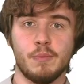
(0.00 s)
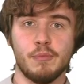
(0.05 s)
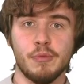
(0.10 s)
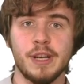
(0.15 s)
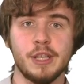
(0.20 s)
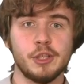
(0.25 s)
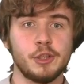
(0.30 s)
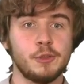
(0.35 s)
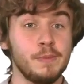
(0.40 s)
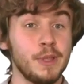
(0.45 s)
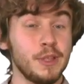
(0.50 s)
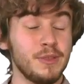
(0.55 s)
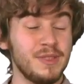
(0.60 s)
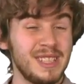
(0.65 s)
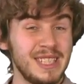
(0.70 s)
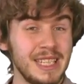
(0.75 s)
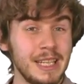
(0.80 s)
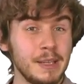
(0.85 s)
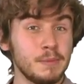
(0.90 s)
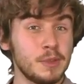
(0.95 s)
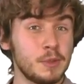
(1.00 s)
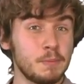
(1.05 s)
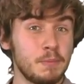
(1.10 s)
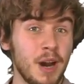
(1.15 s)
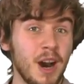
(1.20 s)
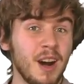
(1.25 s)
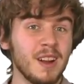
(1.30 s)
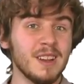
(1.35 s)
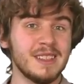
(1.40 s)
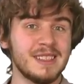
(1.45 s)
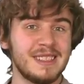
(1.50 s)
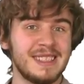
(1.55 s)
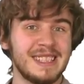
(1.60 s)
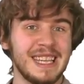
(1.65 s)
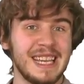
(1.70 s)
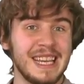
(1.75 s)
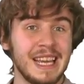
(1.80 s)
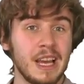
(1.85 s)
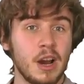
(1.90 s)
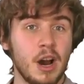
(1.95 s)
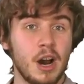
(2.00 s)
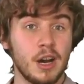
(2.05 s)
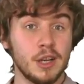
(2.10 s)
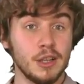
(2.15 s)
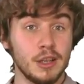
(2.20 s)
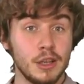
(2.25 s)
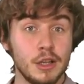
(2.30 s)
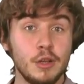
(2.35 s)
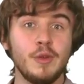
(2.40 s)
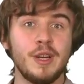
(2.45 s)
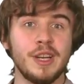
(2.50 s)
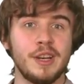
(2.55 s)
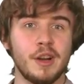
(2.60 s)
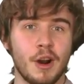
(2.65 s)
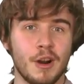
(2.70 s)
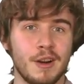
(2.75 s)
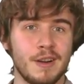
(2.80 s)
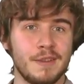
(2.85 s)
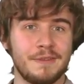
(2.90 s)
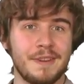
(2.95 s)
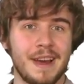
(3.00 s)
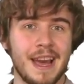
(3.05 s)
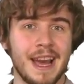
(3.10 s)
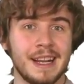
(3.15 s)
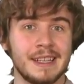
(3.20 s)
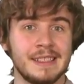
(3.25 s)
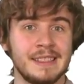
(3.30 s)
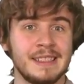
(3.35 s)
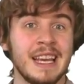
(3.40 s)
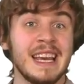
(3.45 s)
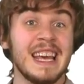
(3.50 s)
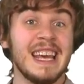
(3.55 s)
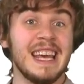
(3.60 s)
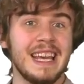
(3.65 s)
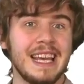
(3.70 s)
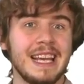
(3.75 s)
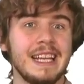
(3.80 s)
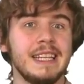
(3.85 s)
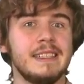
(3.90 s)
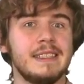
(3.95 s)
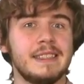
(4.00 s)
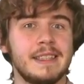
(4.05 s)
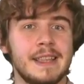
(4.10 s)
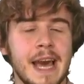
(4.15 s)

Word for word: British Museum's policy on looted artifacts is